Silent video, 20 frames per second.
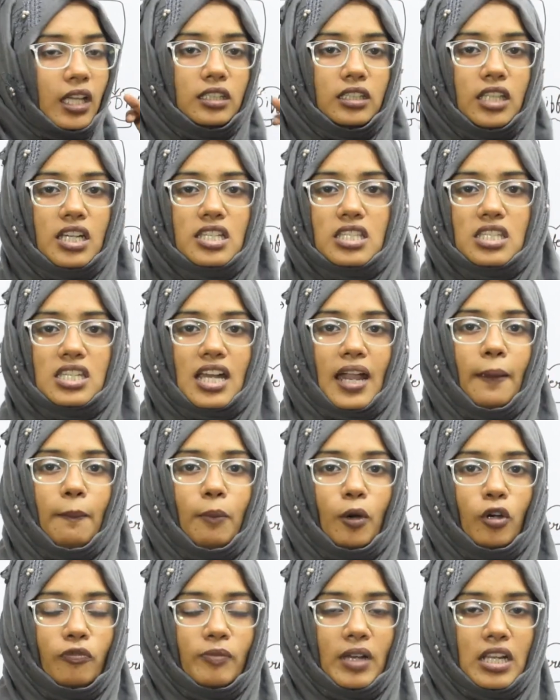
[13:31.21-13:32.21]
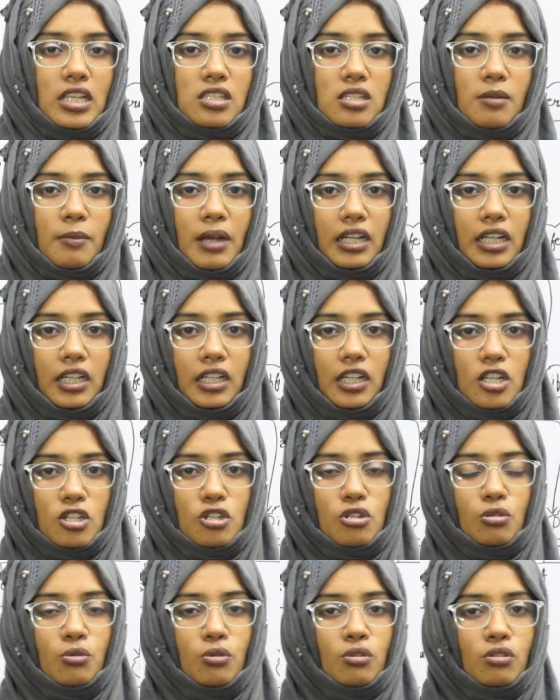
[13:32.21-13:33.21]
This type of meristematic
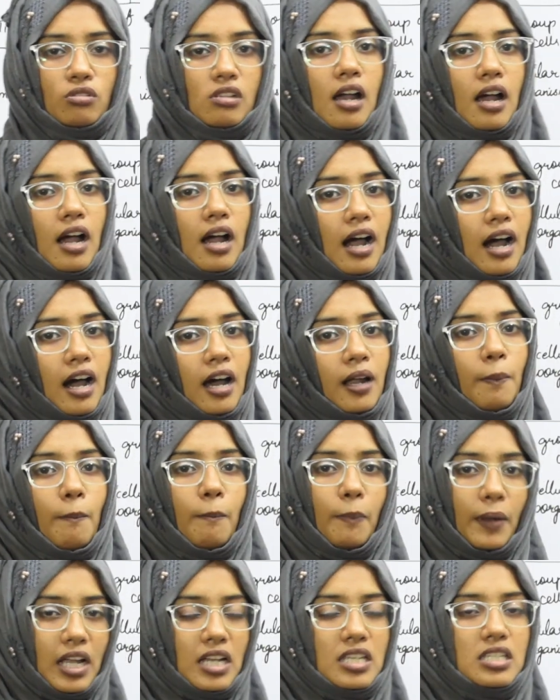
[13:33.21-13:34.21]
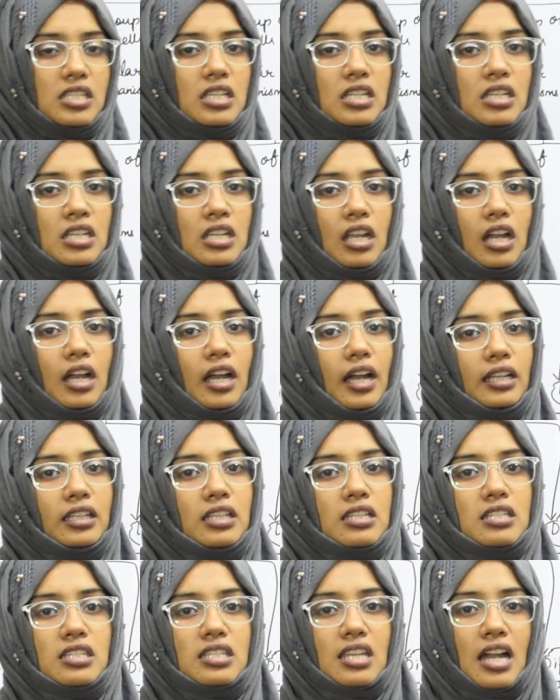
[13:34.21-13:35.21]
tissues are present at
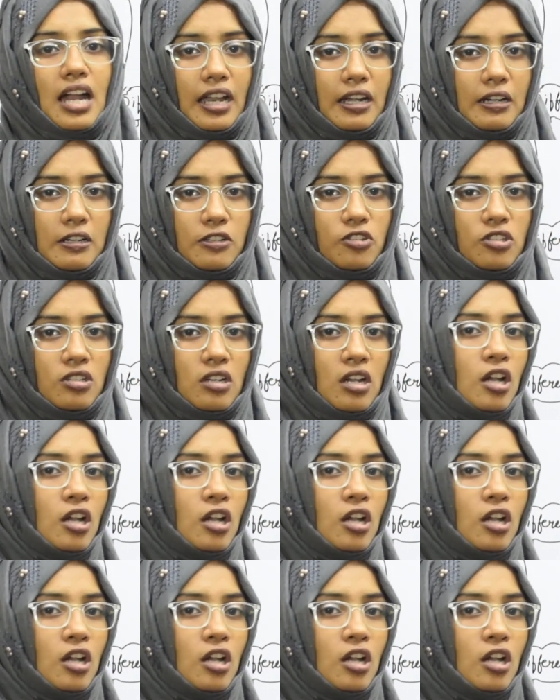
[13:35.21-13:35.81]
the sides.